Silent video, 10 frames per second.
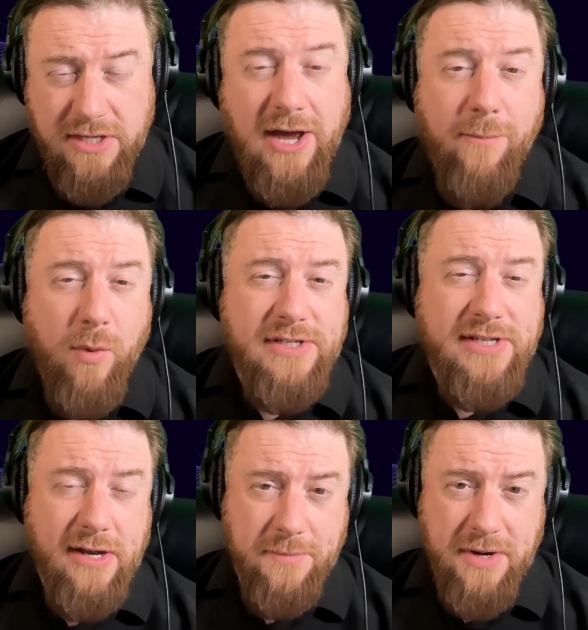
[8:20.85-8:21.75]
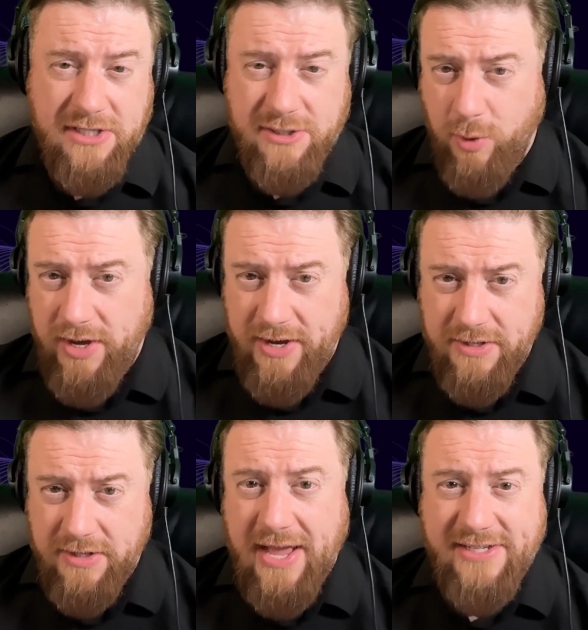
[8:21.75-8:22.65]
top ones that had been exploited in
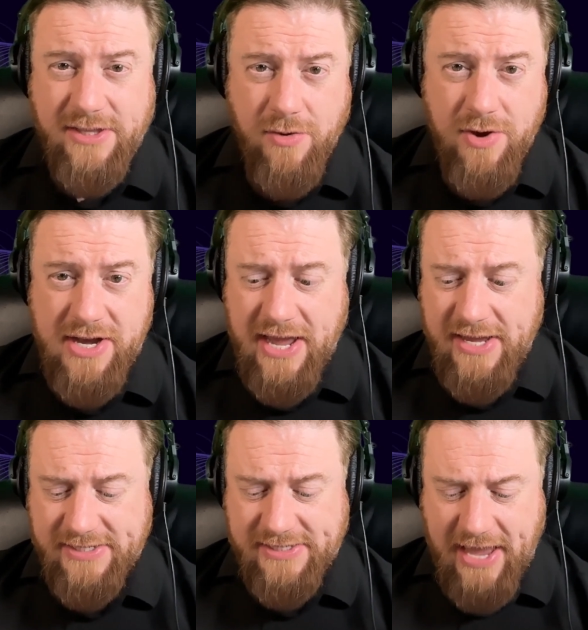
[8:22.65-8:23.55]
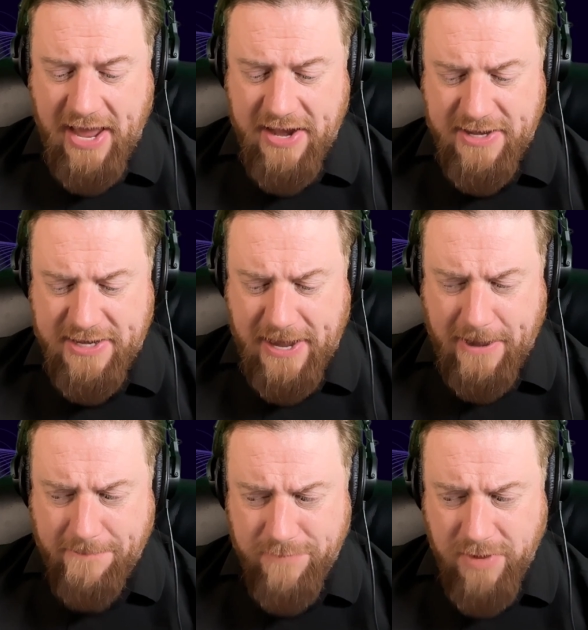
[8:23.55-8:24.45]
the last 30 days. And,
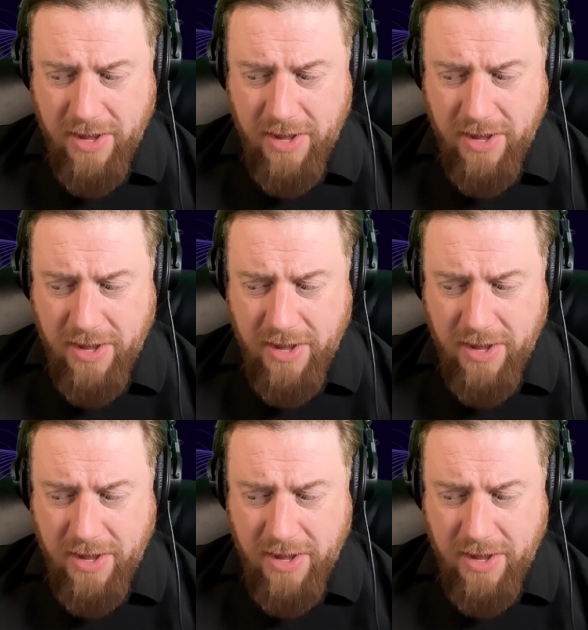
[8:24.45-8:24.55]
the